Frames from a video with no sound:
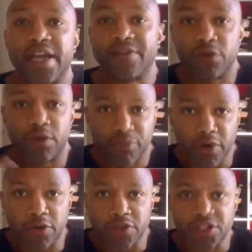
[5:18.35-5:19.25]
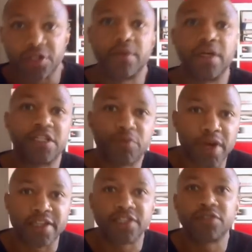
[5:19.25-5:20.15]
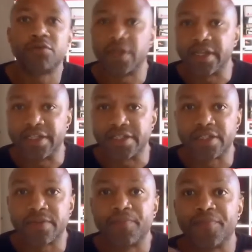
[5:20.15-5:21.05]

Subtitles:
you have to approach, express, release,